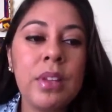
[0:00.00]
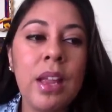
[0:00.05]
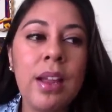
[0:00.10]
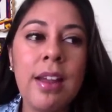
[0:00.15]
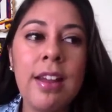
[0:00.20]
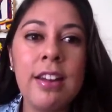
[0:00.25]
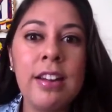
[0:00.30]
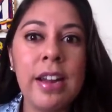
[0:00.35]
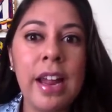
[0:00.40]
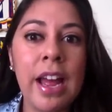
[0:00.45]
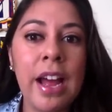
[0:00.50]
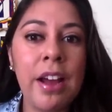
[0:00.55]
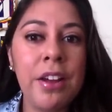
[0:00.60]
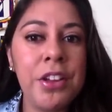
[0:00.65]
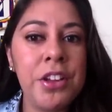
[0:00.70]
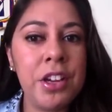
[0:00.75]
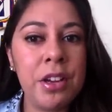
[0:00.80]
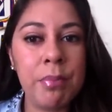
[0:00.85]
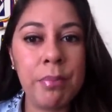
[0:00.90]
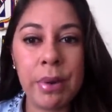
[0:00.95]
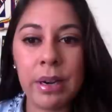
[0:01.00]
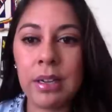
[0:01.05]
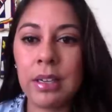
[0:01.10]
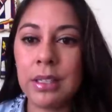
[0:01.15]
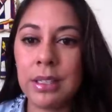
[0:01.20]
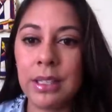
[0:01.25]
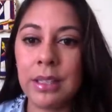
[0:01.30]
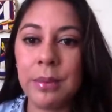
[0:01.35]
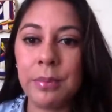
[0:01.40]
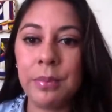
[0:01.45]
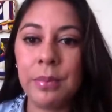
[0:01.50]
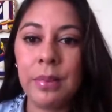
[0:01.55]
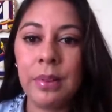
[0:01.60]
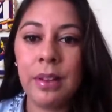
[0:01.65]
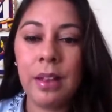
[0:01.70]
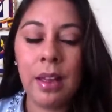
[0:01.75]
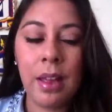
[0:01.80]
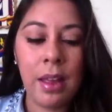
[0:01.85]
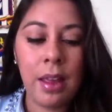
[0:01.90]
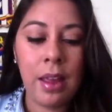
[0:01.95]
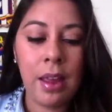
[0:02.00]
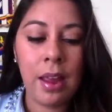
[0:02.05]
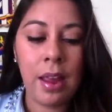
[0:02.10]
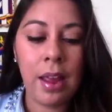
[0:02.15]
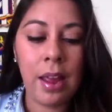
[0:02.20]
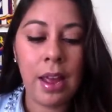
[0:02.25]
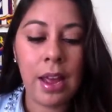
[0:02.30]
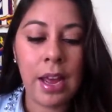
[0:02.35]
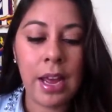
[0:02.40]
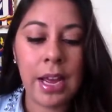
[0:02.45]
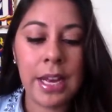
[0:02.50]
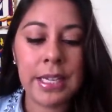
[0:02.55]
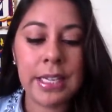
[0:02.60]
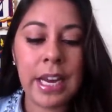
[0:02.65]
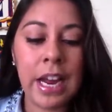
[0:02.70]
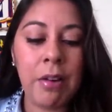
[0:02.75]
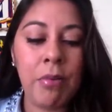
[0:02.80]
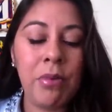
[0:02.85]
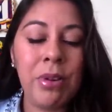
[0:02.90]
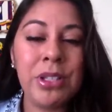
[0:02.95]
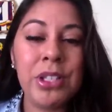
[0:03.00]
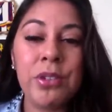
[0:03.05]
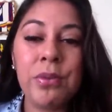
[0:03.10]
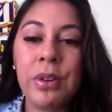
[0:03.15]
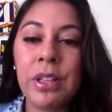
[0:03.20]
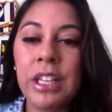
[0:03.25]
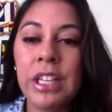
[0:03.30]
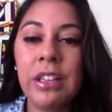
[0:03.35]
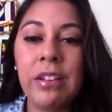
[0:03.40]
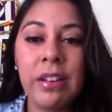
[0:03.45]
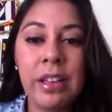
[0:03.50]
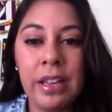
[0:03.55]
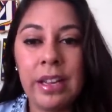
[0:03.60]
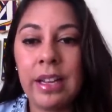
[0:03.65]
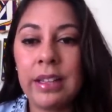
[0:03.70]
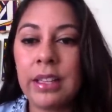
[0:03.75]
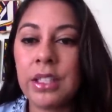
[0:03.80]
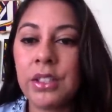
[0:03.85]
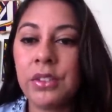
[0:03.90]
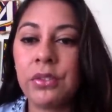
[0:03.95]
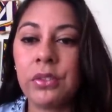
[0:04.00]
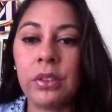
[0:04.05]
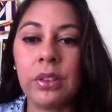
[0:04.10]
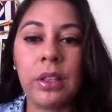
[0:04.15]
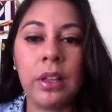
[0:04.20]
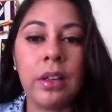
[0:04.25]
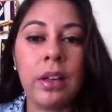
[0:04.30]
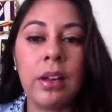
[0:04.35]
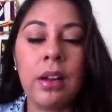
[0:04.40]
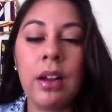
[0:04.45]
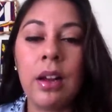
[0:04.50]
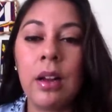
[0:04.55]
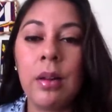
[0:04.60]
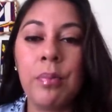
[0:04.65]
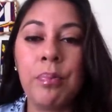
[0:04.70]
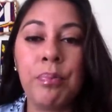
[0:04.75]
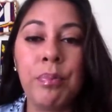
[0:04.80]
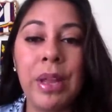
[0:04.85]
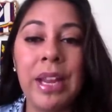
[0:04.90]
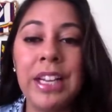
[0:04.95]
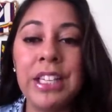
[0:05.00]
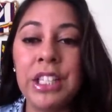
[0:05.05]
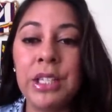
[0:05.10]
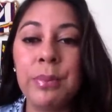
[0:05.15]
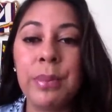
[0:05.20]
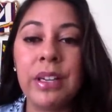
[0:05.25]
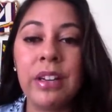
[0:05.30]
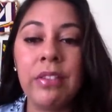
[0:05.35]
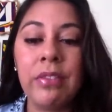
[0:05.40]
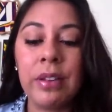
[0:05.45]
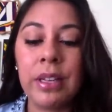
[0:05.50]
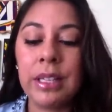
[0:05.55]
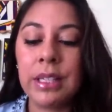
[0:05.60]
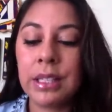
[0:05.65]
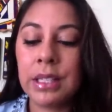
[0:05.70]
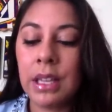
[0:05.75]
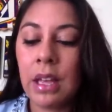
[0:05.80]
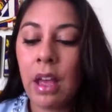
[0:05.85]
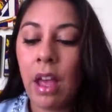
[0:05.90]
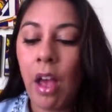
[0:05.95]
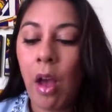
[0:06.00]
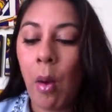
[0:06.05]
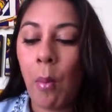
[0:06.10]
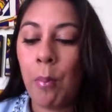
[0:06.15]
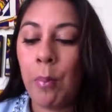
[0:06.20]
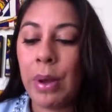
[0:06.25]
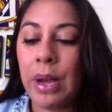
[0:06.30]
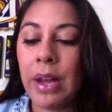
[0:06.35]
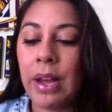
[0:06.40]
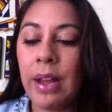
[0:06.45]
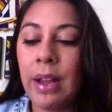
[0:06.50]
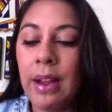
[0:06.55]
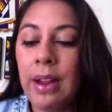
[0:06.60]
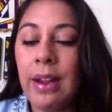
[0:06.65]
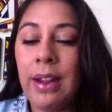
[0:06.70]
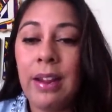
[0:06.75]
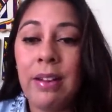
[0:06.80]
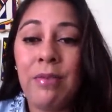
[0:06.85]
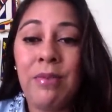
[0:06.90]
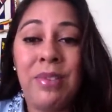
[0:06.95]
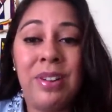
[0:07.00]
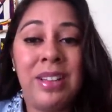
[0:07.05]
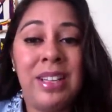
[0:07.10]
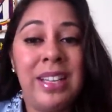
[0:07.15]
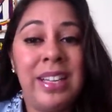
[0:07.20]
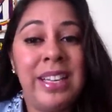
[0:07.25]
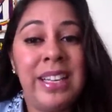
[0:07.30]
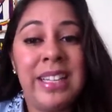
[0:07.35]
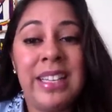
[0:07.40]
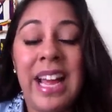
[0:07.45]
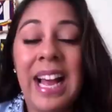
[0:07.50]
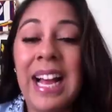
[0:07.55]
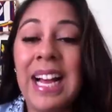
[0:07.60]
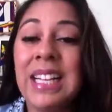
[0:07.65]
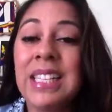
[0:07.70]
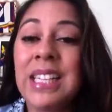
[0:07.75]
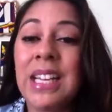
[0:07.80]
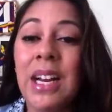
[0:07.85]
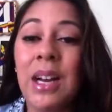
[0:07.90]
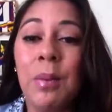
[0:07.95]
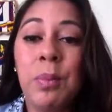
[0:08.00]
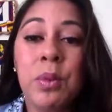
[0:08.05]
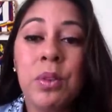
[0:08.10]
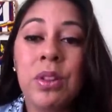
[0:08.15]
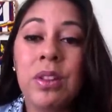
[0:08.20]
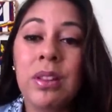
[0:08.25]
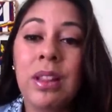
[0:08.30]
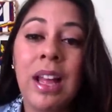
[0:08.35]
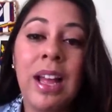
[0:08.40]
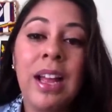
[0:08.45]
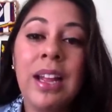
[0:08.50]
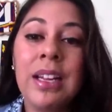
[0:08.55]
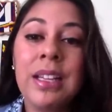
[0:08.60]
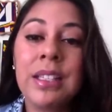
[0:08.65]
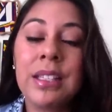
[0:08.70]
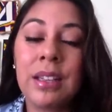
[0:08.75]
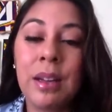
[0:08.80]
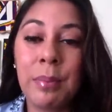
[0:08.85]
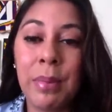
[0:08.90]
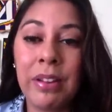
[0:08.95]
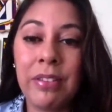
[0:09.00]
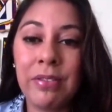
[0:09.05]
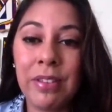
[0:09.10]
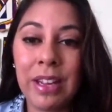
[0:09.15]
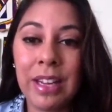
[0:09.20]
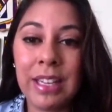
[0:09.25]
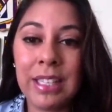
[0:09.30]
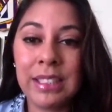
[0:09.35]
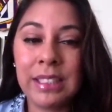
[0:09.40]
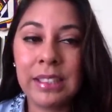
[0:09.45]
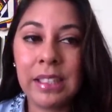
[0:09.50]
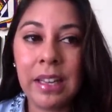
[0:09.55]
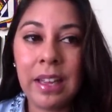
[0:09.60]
and now you can barely see them. And I wasn't really looking at this for the aging benefits, but it really has helped with the lines on my face.